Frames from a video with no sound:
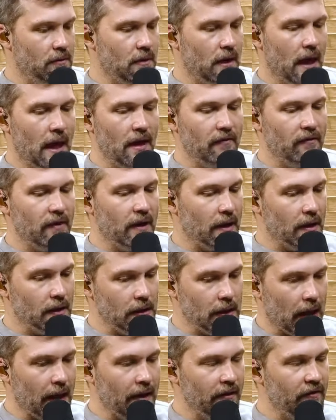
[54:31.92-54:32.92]
I've got a
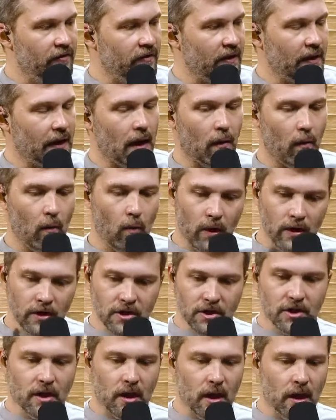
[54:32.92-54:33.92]
life, I got one
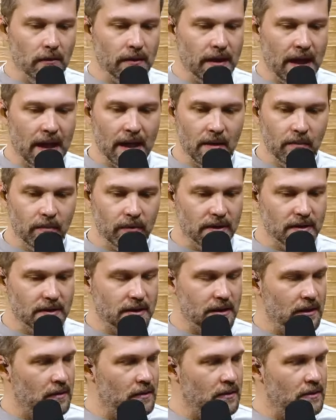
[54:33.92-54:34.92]
shot, 80 plus
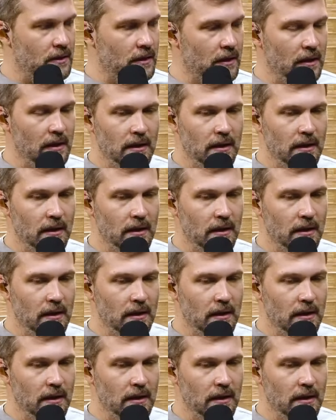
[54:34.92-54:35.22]
years.